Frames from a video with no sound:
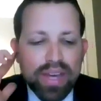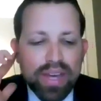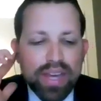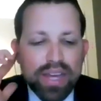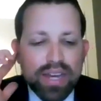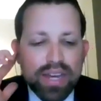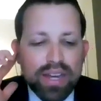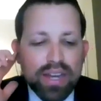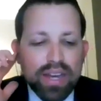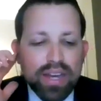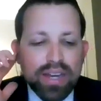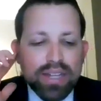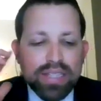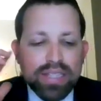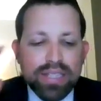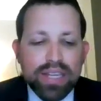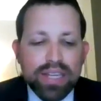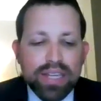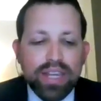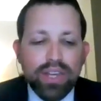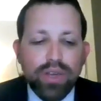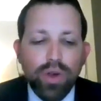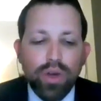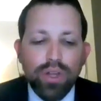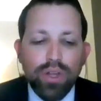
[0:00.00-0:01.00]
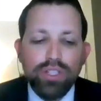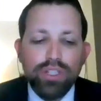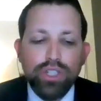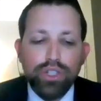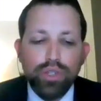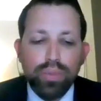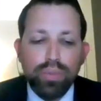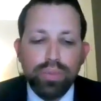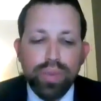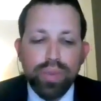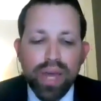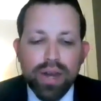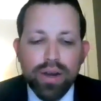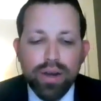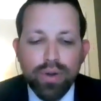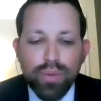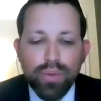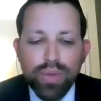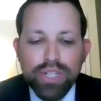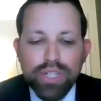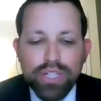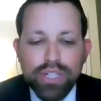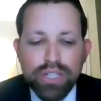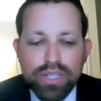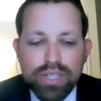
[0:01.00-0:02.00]
in a city called Jubair,
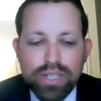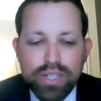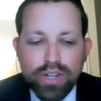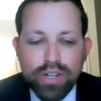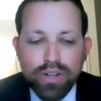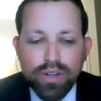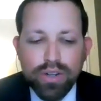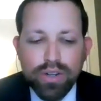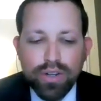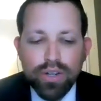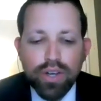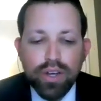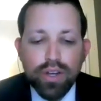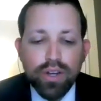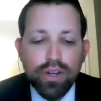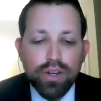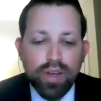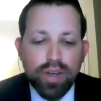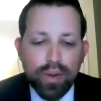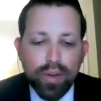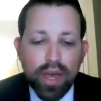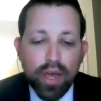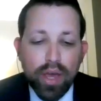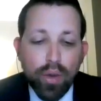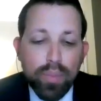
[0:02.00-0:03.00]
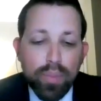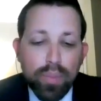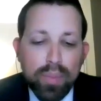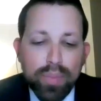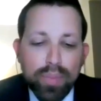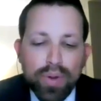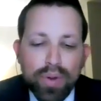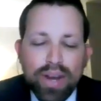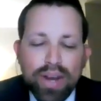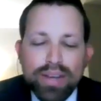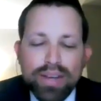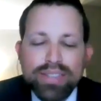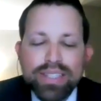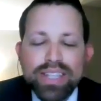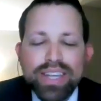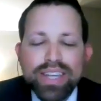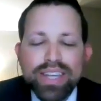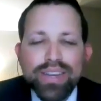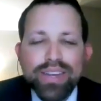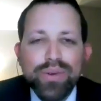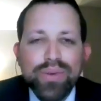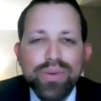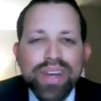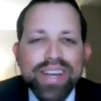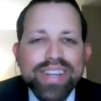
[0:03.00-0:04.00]
which is near, I hope I'm pronouncing
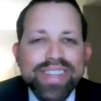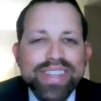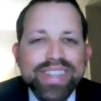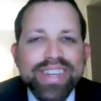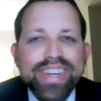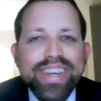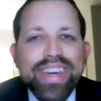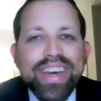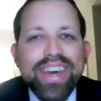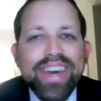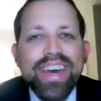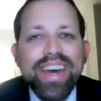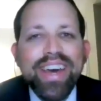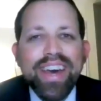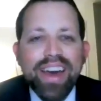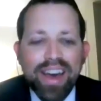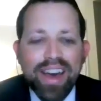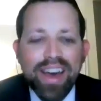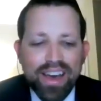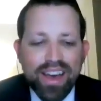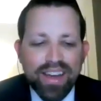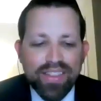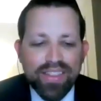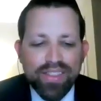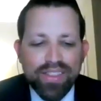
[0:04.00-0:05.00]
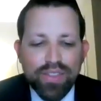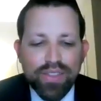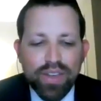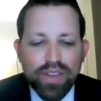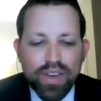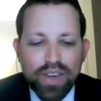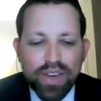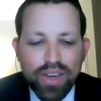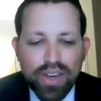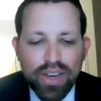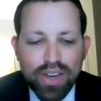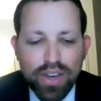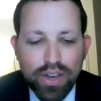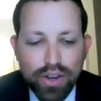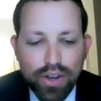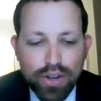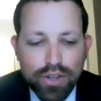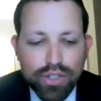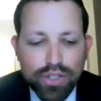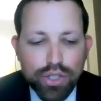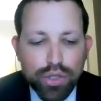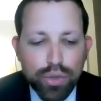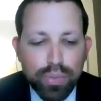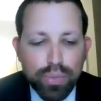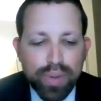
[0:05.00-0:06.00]
it correctly,
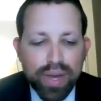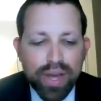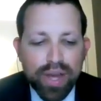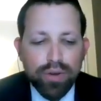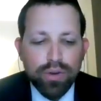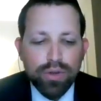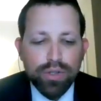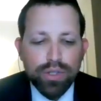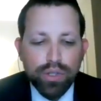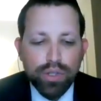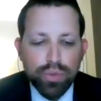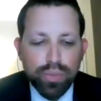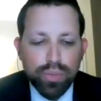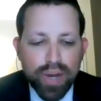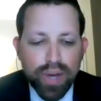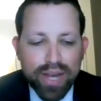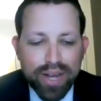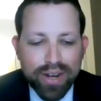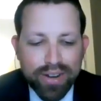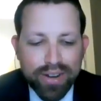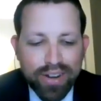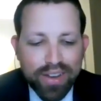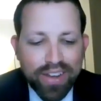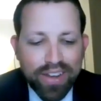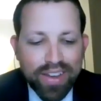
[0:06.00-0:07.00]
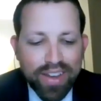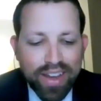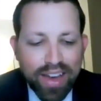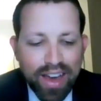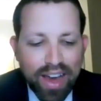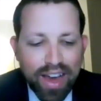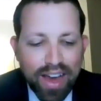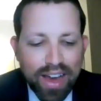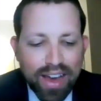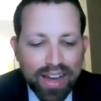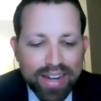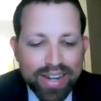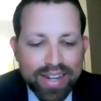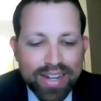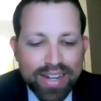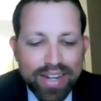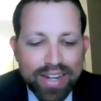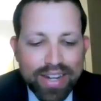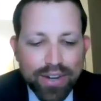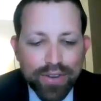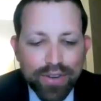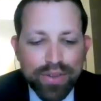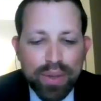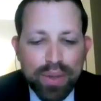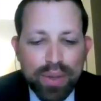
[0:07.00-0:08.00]
Jubair,
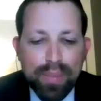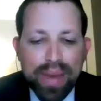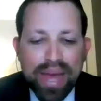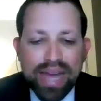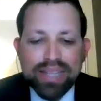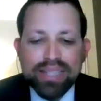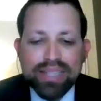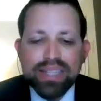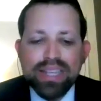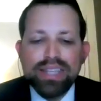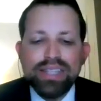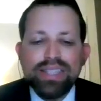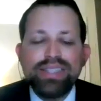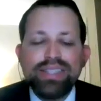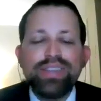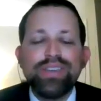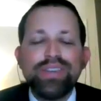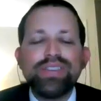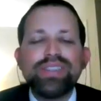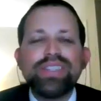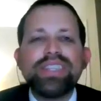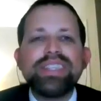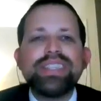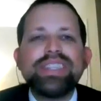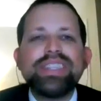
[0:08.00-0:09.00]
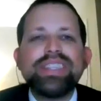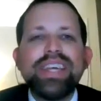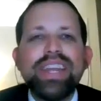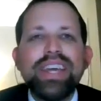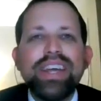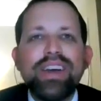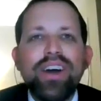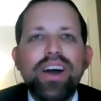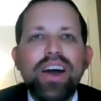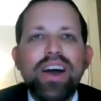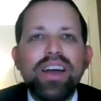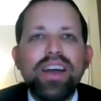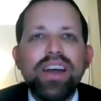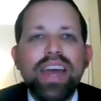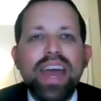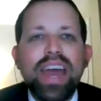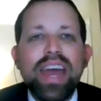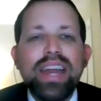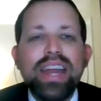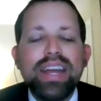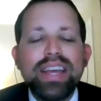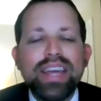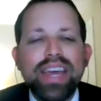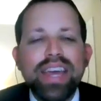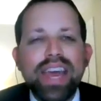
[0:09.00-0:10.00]
near Damascus, there's a synagogue
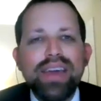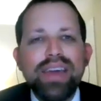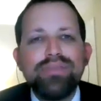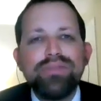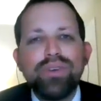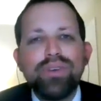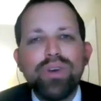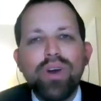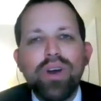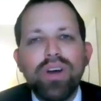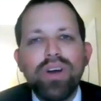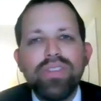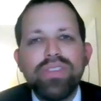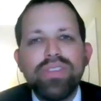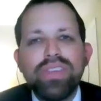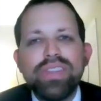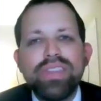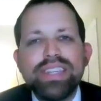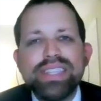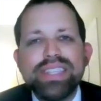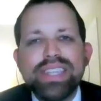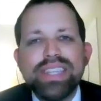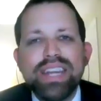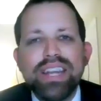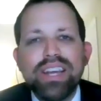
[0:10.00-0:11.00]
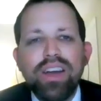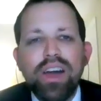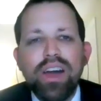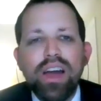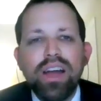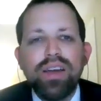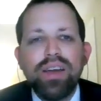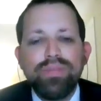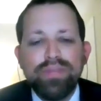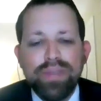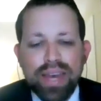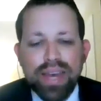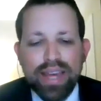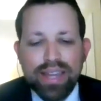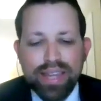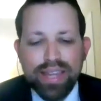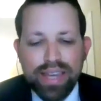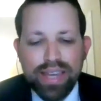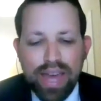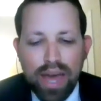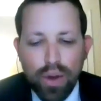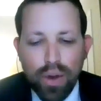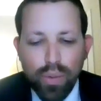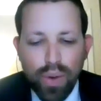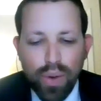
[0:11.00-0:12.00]
and a cave called the Synagogue of
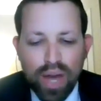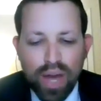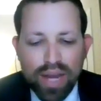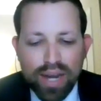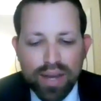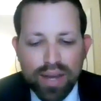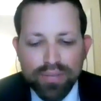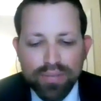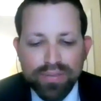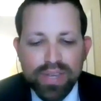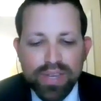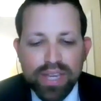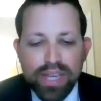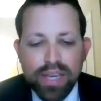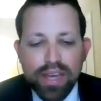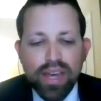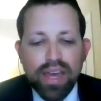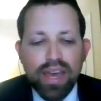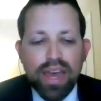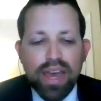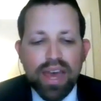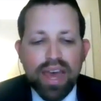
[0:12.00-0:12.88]
Eliyahu Hanavi.